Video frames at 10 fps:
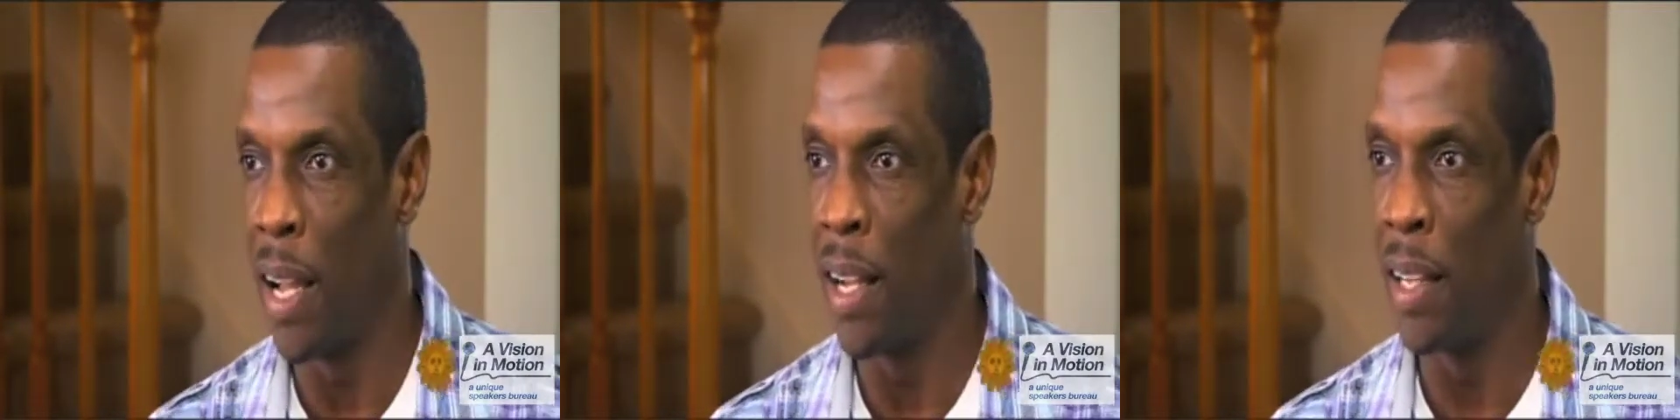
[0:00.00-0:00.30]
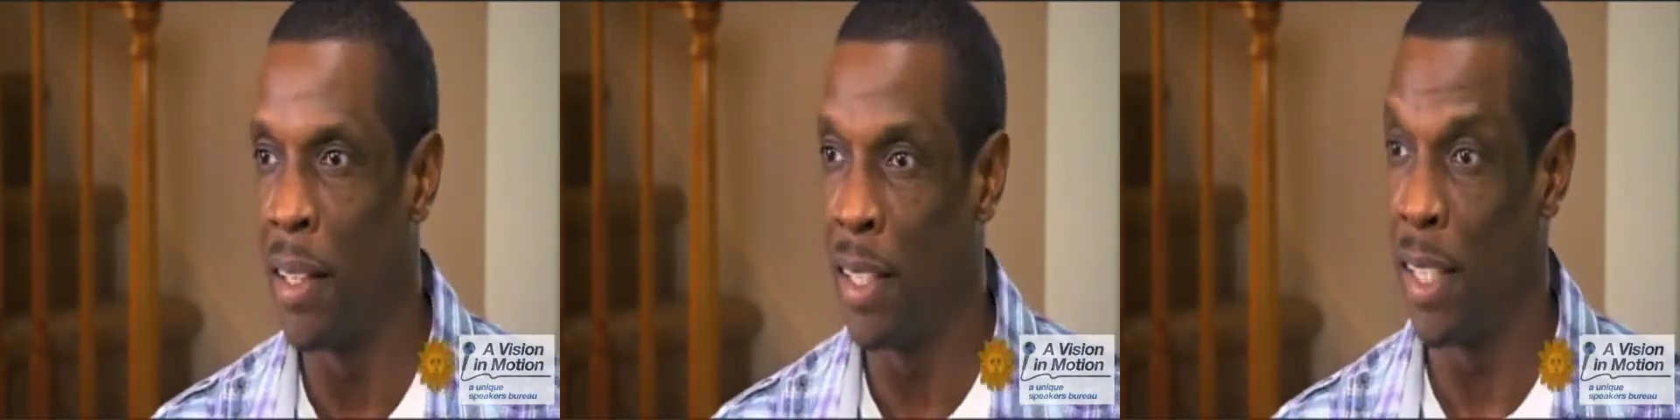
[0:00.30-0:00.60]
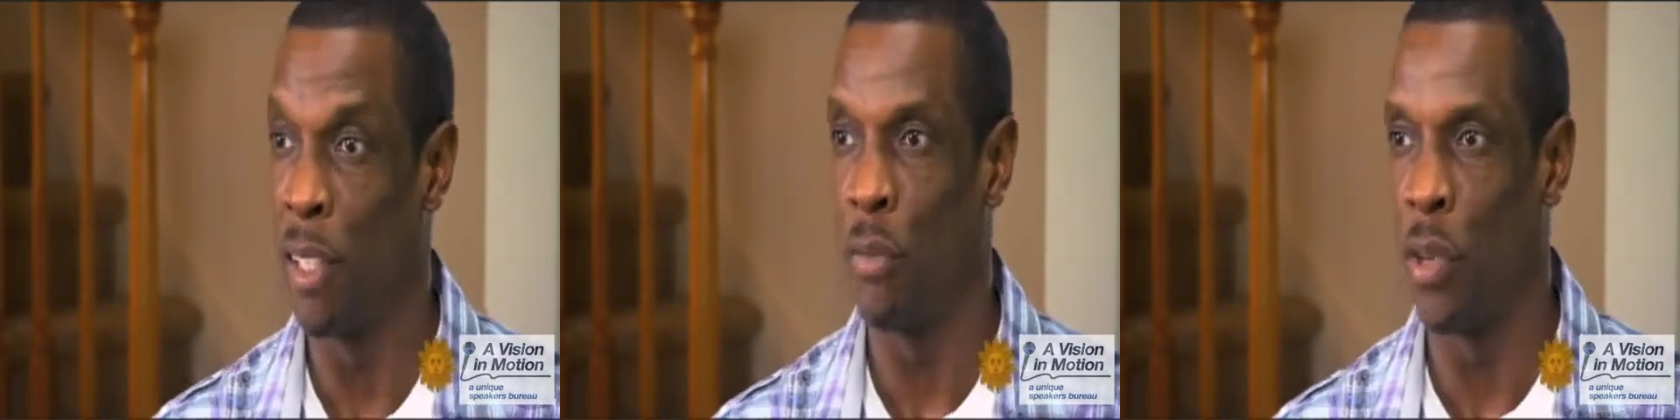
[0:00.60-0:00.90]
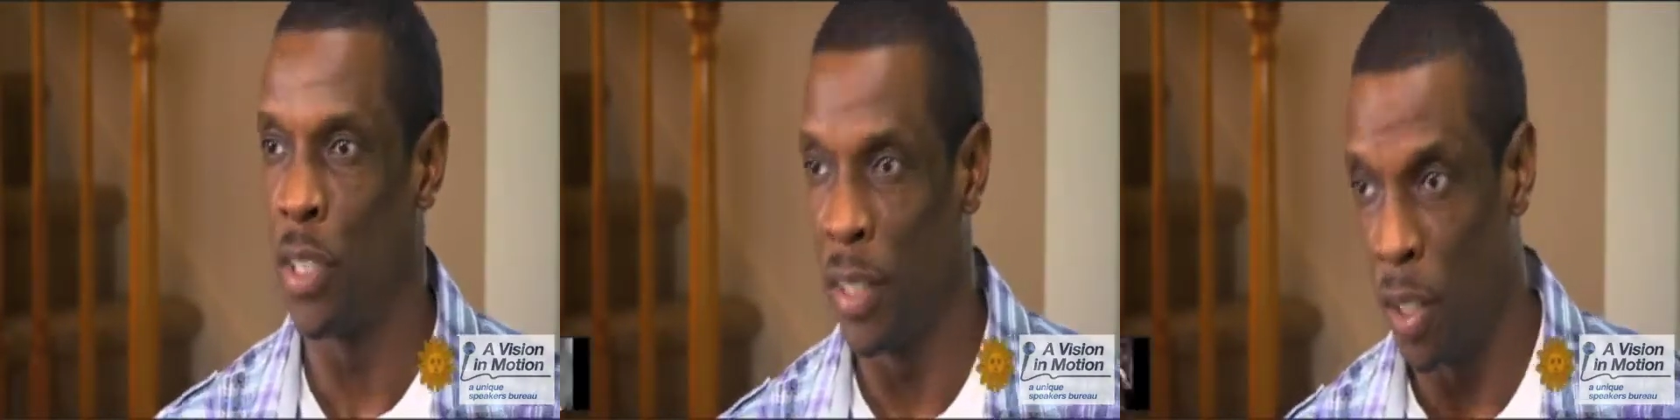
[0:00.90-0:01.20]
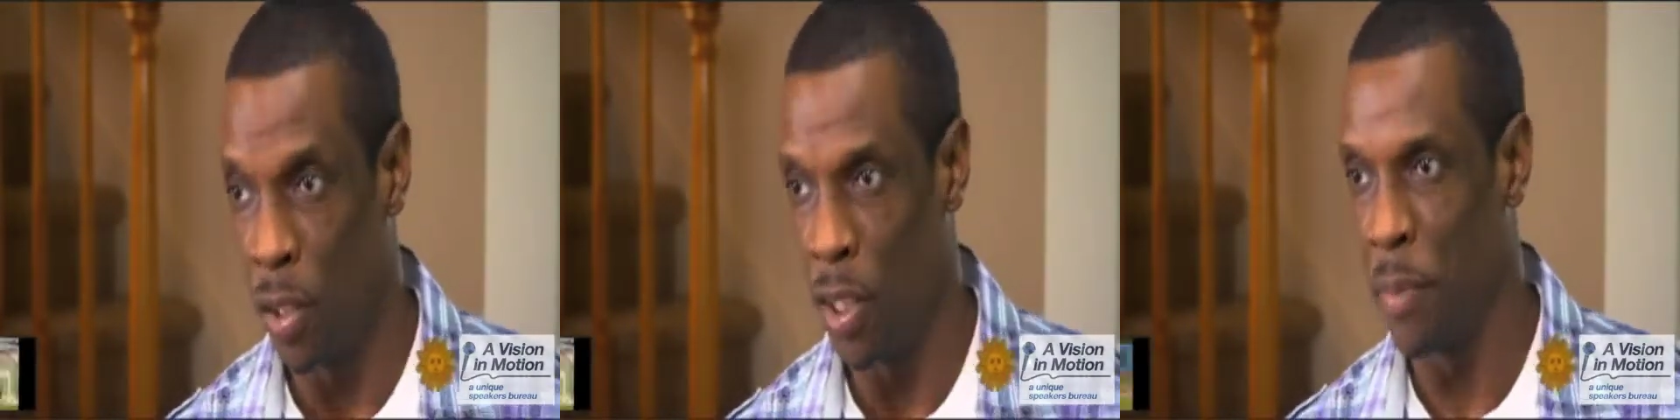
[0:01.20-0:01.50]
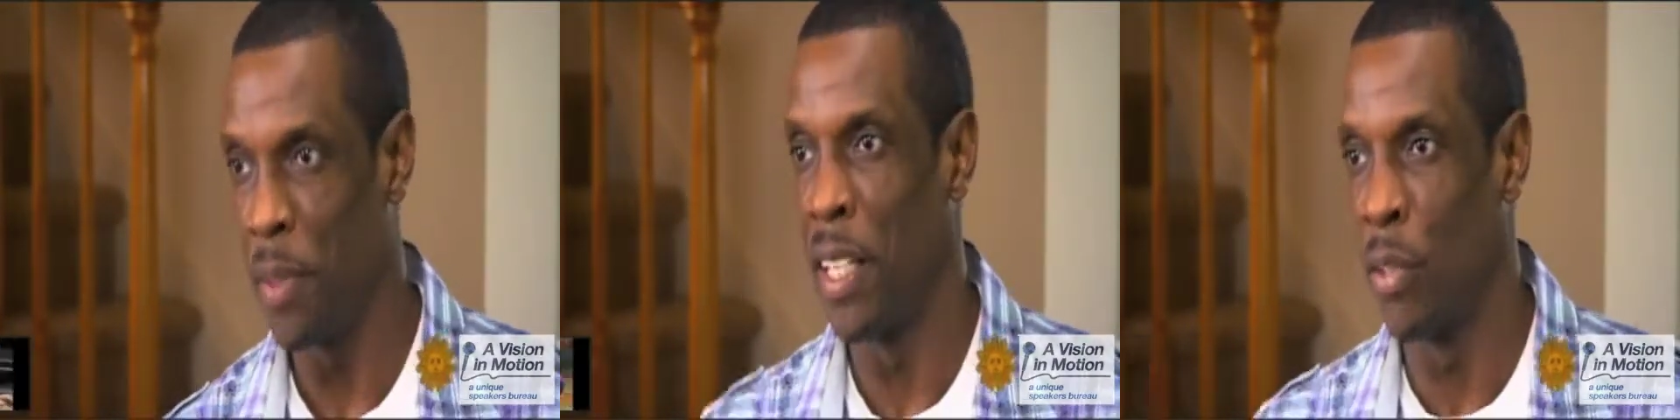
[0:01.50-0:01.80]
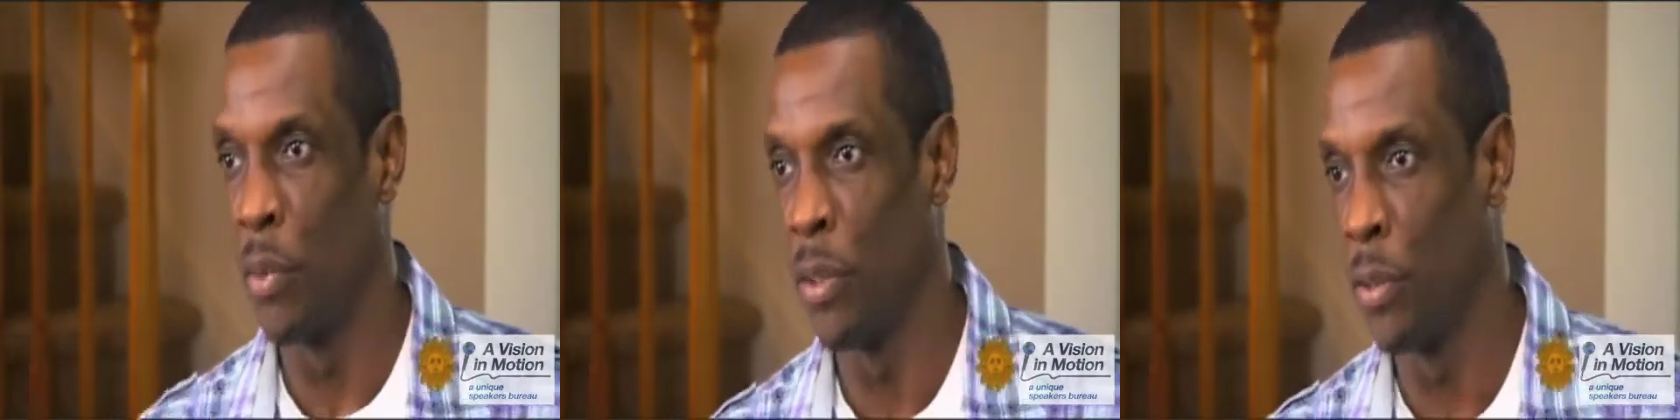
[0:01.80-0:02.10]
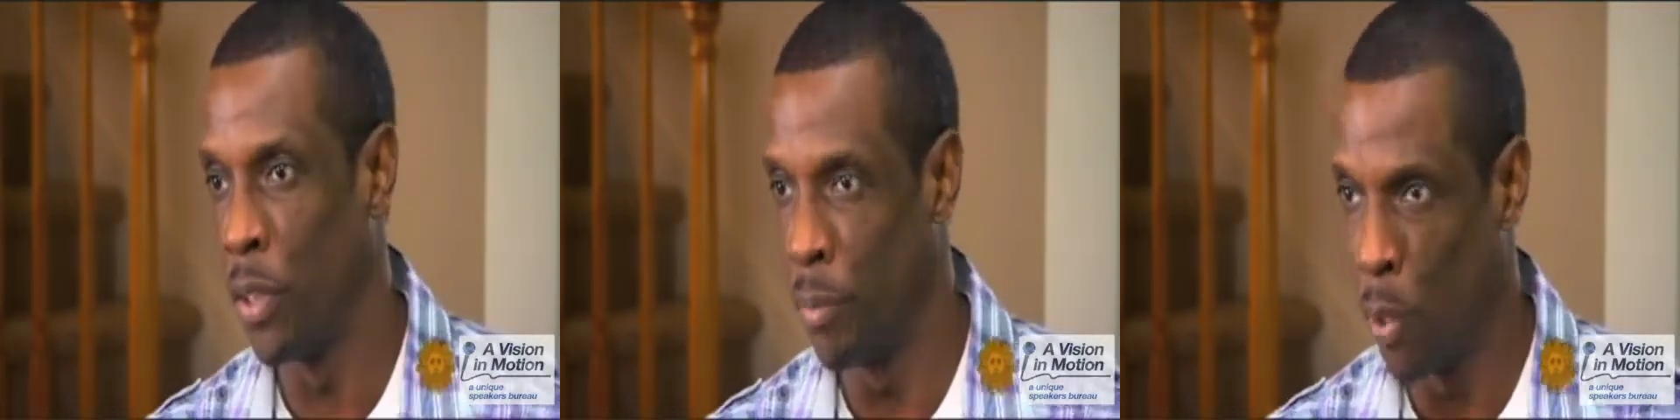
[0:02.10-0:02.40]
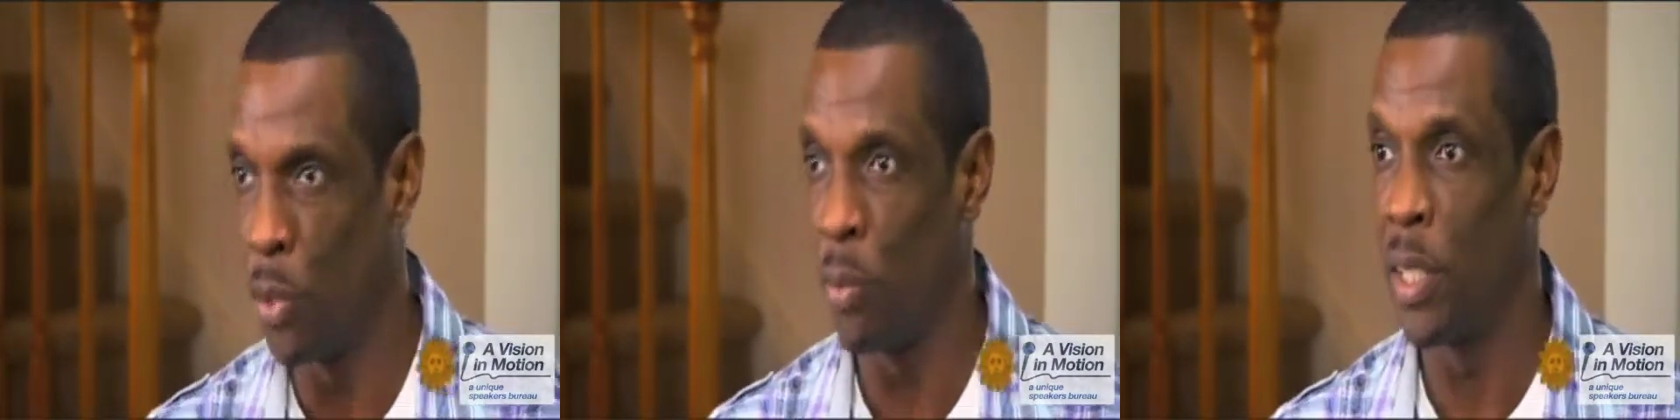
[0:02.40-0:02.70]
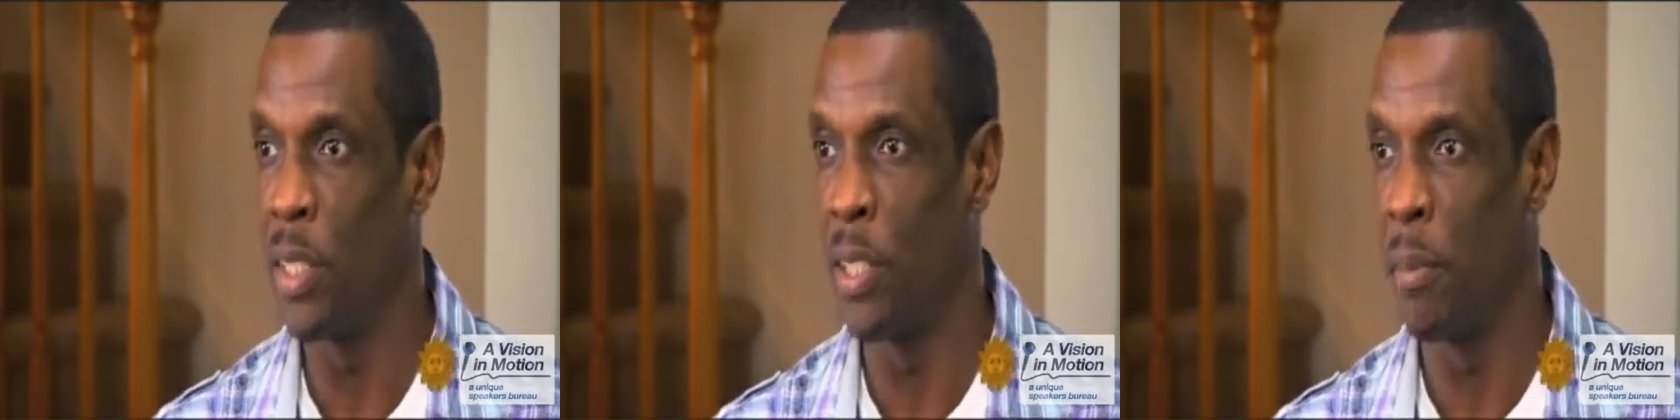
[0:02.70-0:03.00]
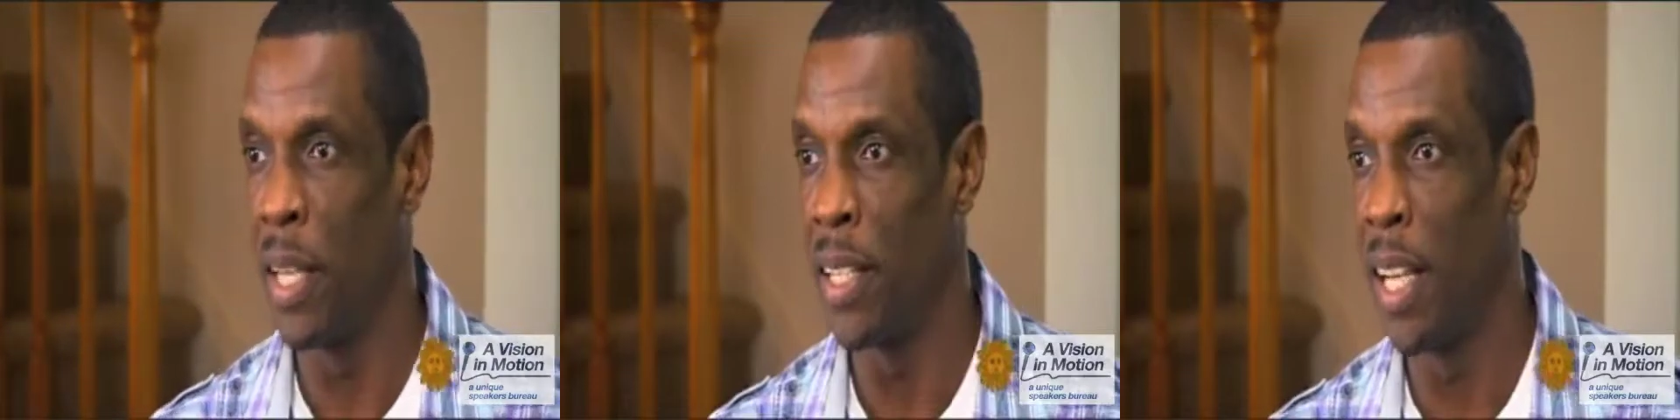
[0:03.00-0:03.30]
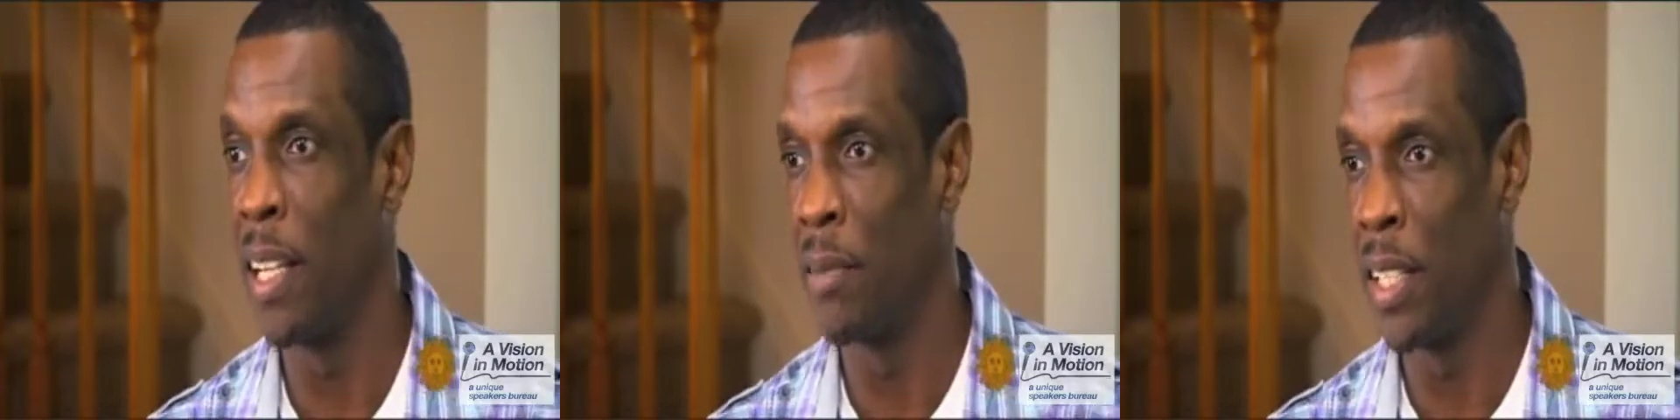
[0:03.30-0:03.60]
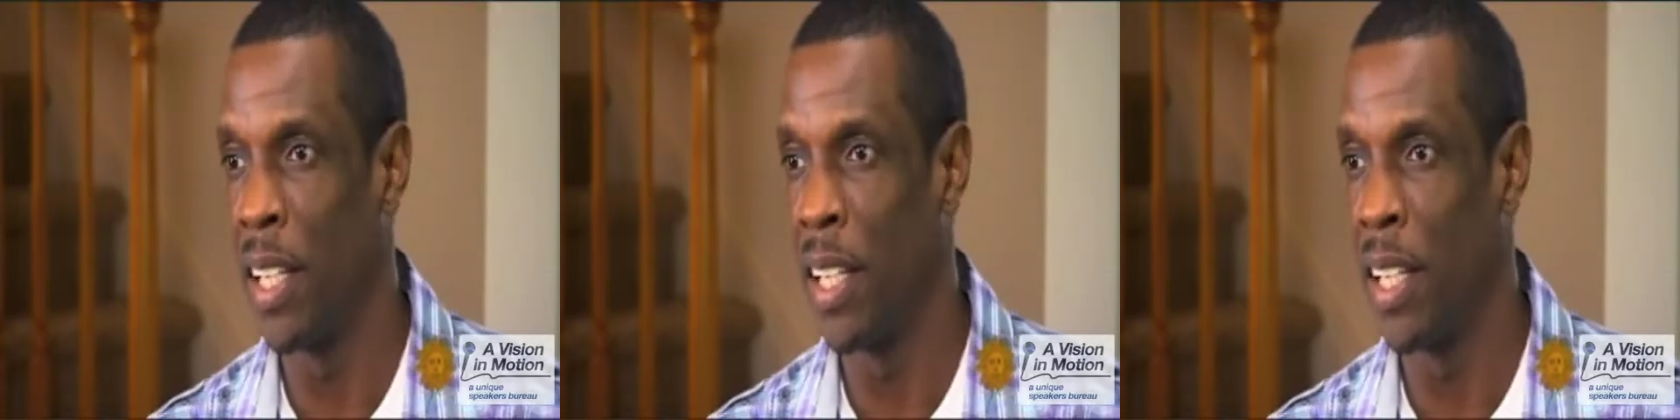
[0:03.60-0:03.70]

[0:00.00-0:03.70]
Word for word: Uh, and unfortunately, all the ups and downs I went through has molded me into the man that I am